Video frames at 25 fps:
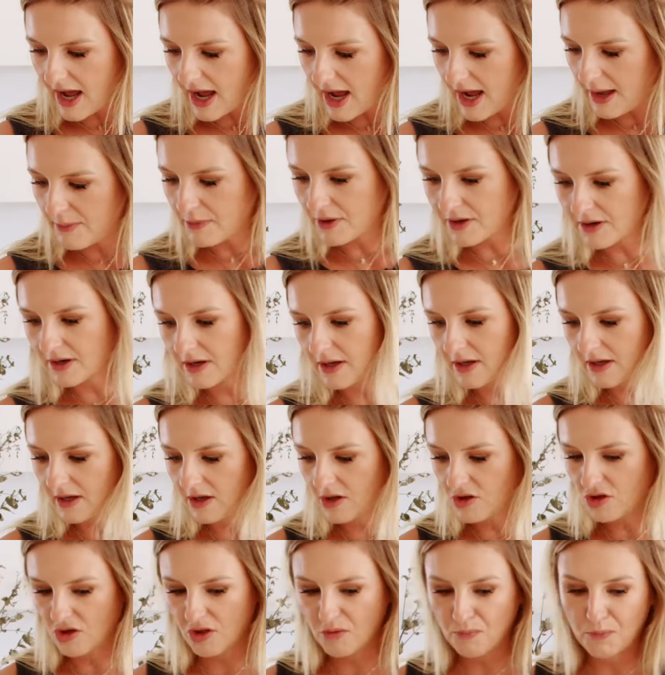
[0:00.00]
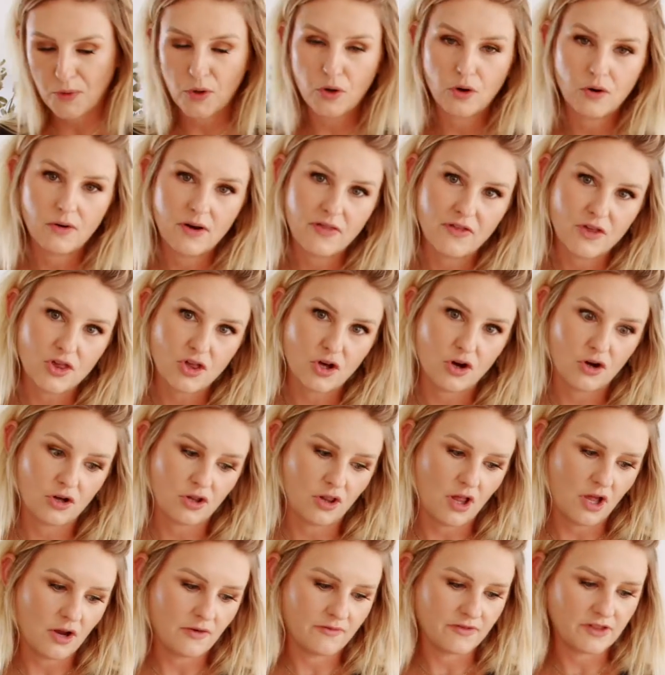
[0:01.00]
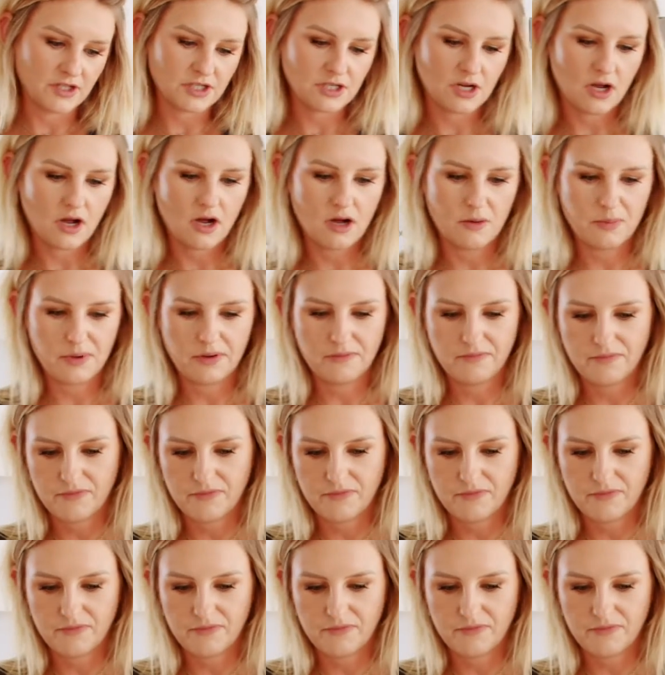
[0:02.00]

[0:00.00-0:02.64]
I'm gonna just pour in the chocolate over the top.